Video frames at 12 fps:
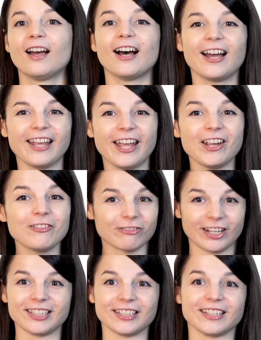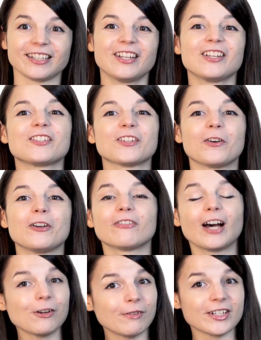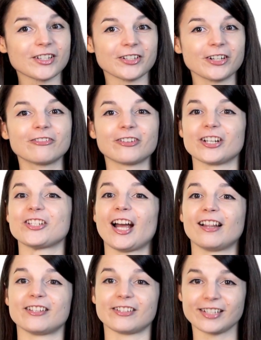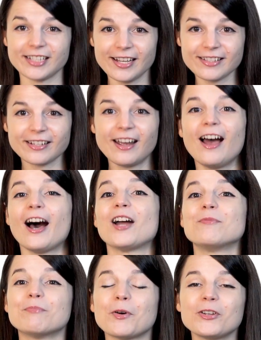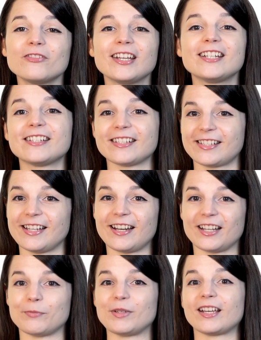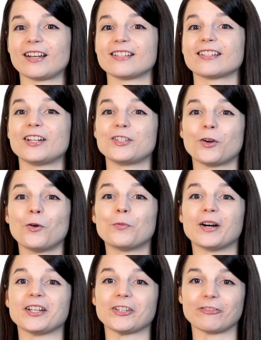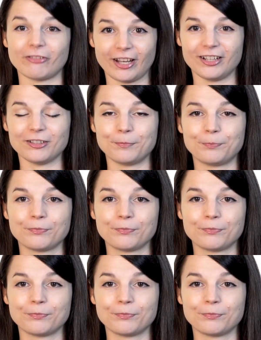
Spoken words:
I hate failing, so if I register for a challenging test, I'm motivated to study because I don't want to fail.